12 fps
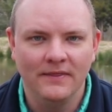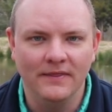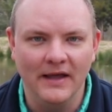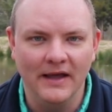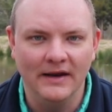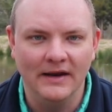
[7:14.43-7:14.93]

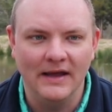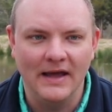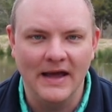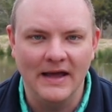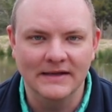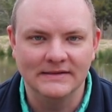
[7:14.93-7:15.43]
that
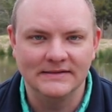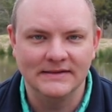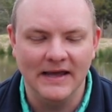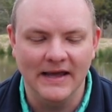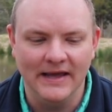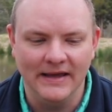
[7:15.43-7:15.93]

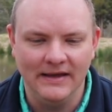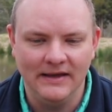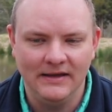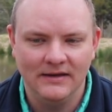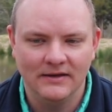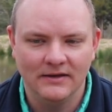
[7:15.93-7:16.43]
has
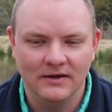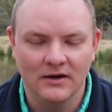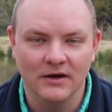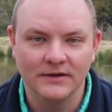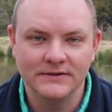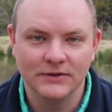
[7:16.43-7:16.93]
a
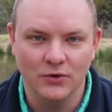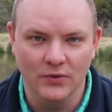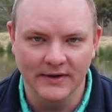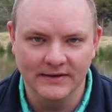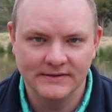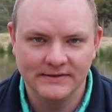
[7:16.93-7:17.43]

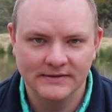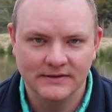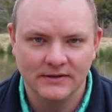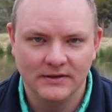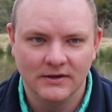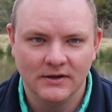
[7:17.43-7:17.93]
consequence
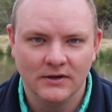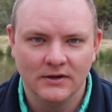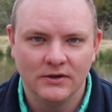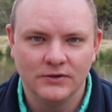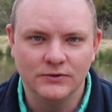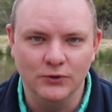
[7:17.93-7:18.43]

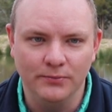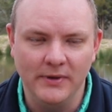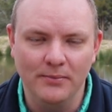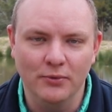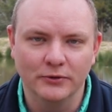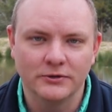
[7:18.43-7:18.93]
to
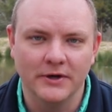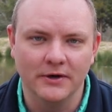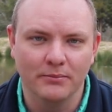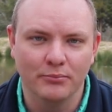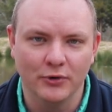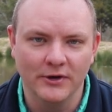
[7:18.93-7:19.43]
people trying
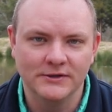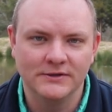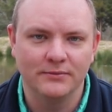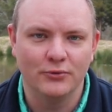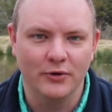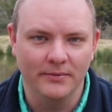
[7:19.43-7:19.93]
to breach
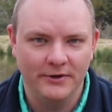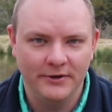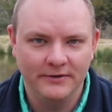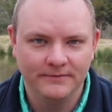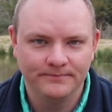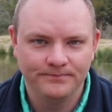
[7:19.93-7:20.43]
the
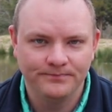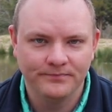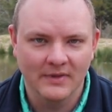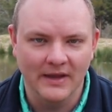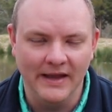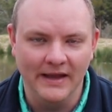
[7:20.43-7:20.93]
perimeter.
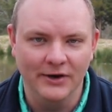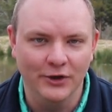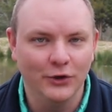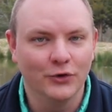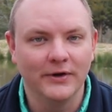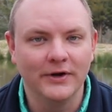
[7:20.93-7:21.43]
And
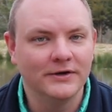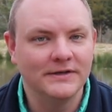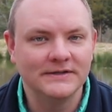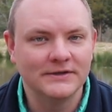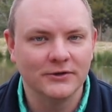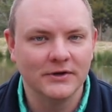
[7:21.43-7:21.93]
agree or
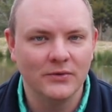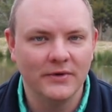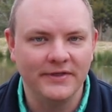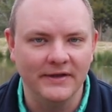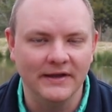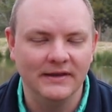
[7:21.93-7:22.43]
disagree
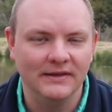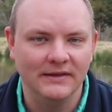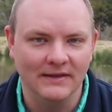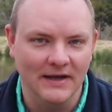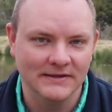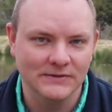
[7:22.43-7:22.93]
with it,
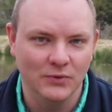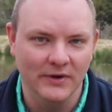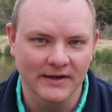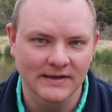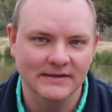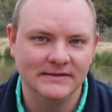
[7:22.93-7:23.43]
that's
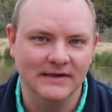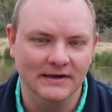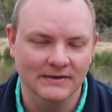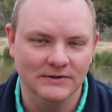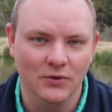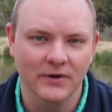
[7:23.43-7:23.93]
what is
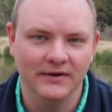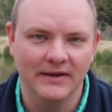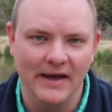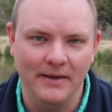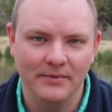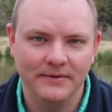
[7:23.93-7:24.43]
and is going to
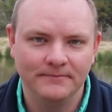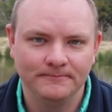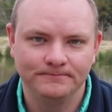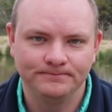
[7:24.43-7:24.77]
happen.